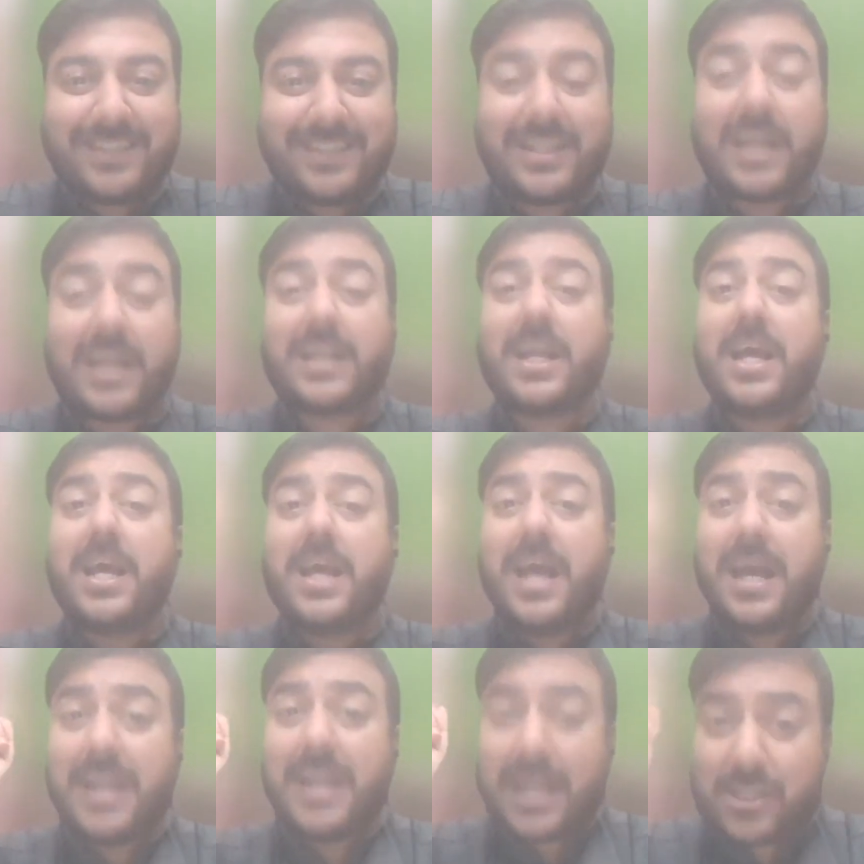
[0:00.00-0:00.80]
that
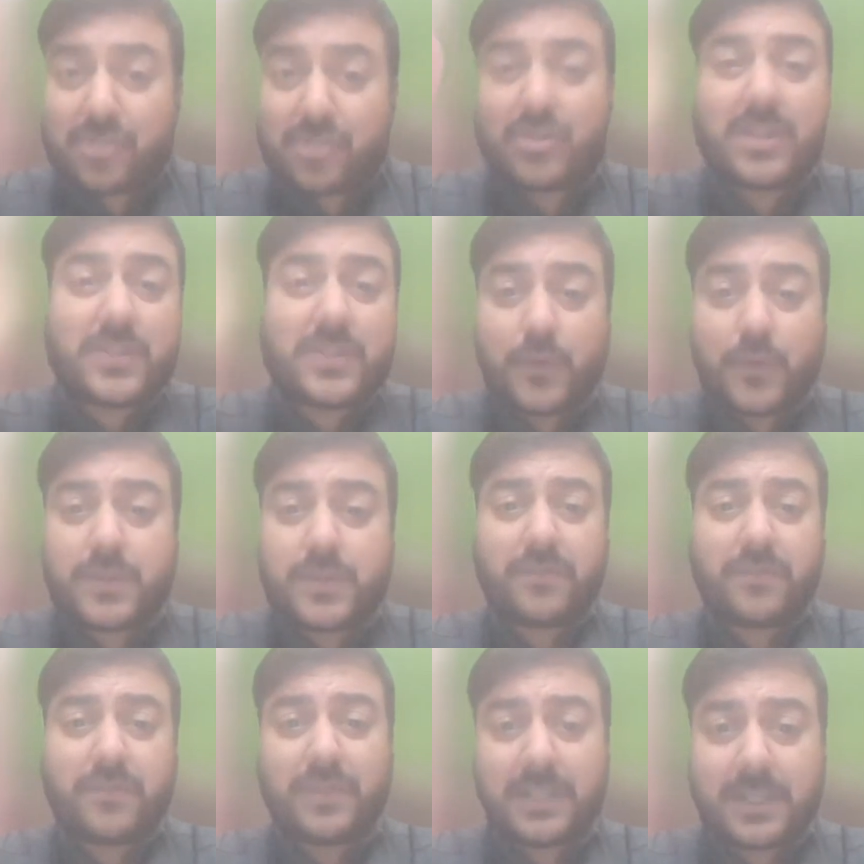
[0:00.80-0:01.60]
an extra
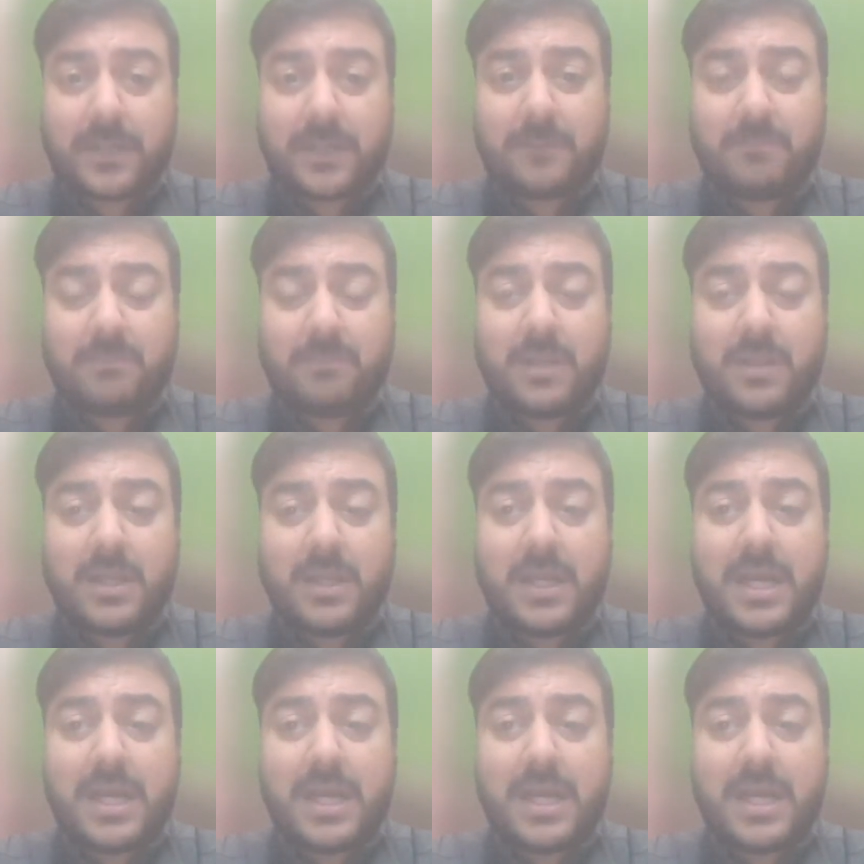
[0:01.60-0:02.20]
source of income